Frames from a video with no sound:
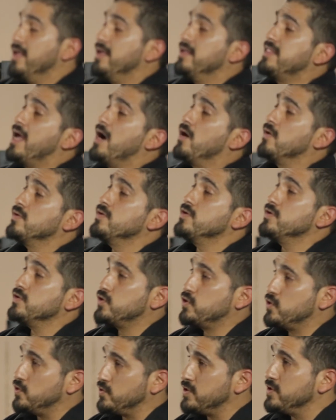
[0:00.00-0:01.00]
Now,
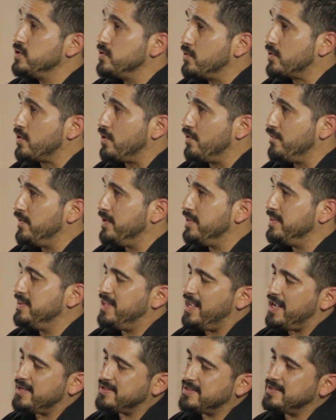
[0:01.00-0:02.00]
choosing your coffee
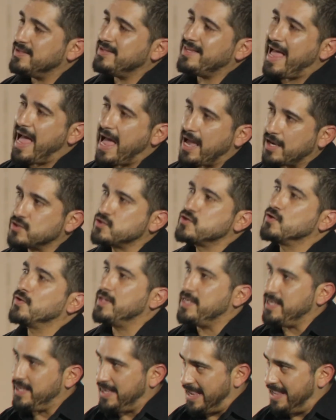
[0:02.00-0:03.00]
doesn't
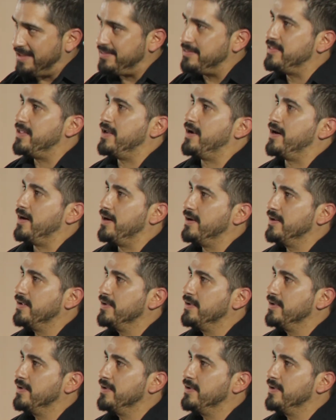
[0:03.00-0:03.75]
actually end there.